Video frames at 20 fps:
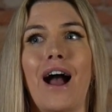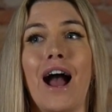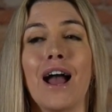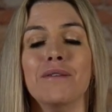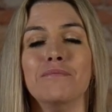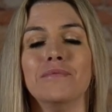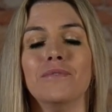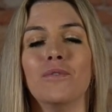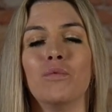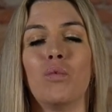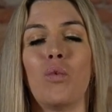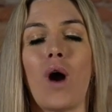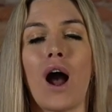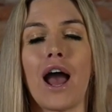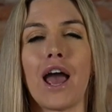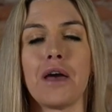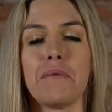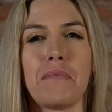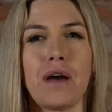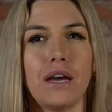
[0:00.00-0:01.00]
I'm
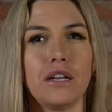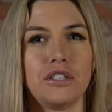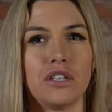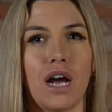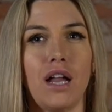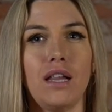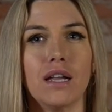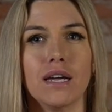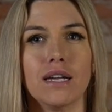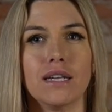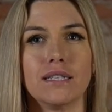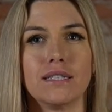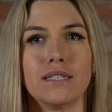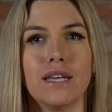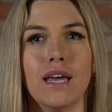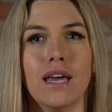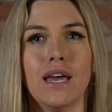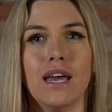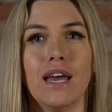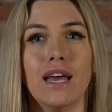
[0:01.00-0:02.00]
why am I
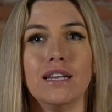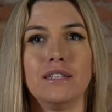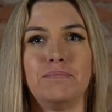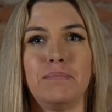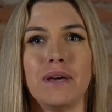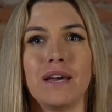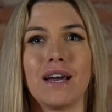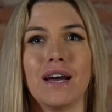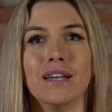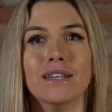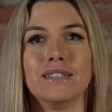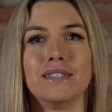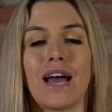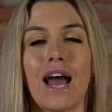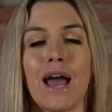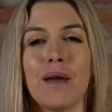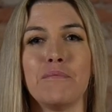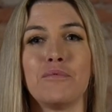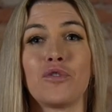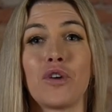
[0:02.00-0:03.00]
jealous? It's because
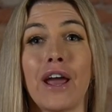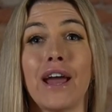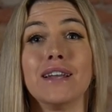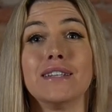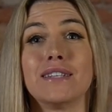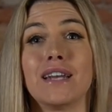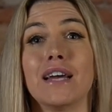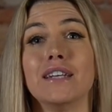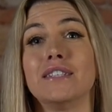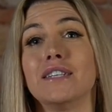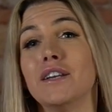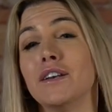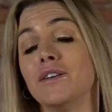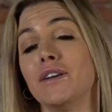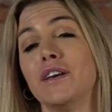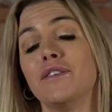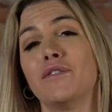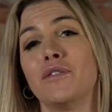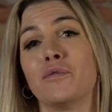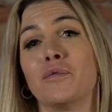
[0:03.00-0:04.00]
I'm trans and I didn't
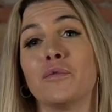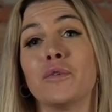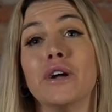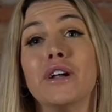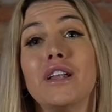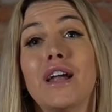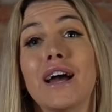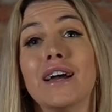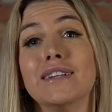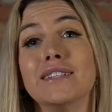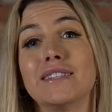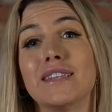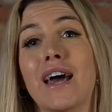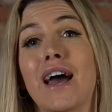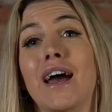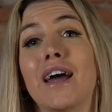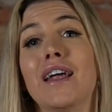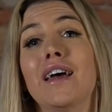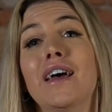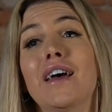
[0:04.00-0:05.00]
even realize
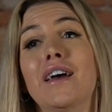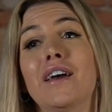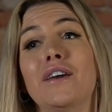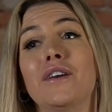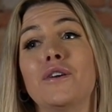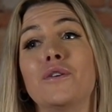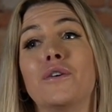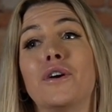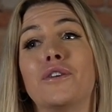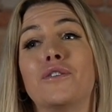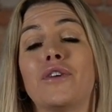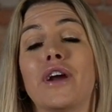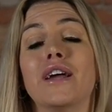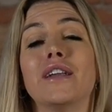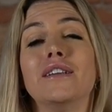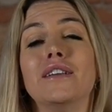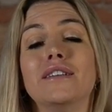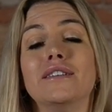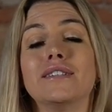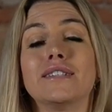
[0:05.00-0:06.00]
that you could
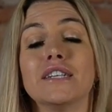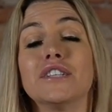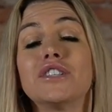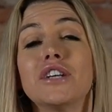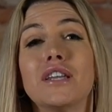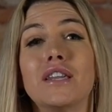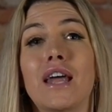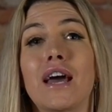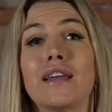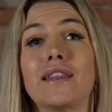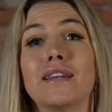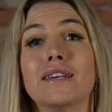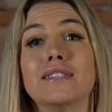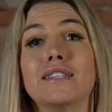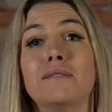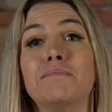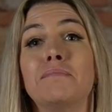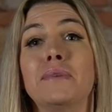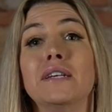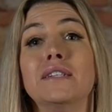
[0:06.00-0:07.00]
transition like
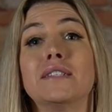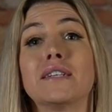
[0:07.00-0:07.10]
this and be